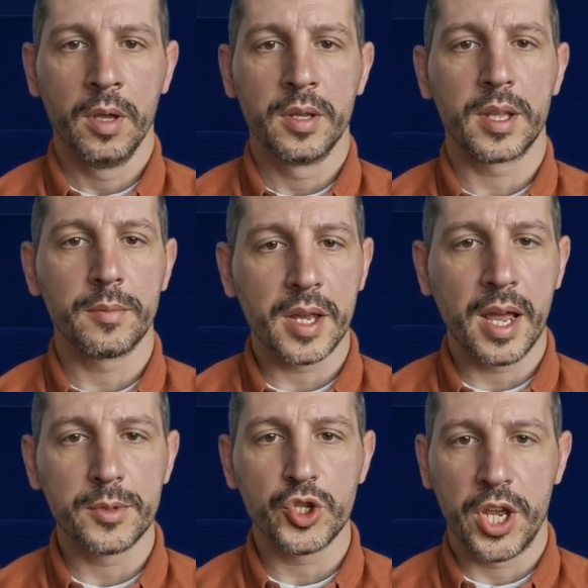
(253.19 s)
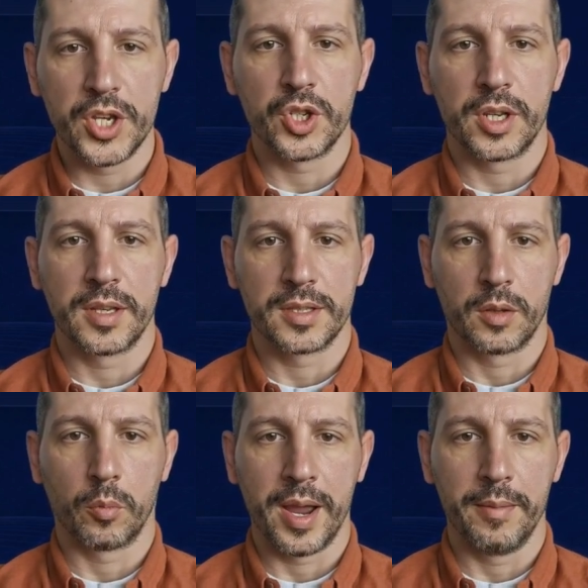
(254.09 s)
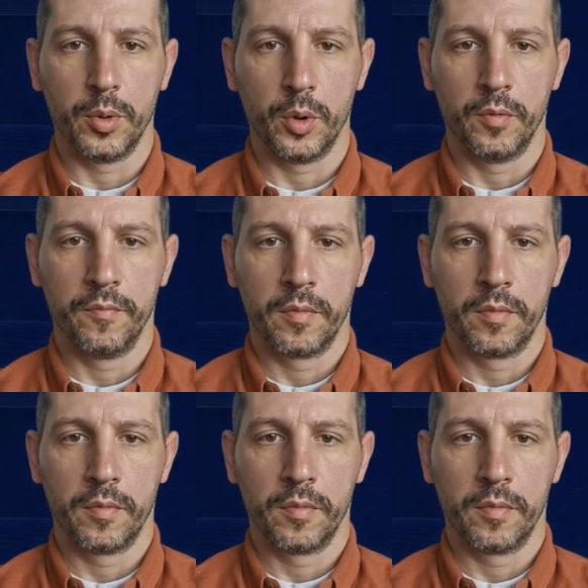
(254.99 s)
Sometimes changing is the right move.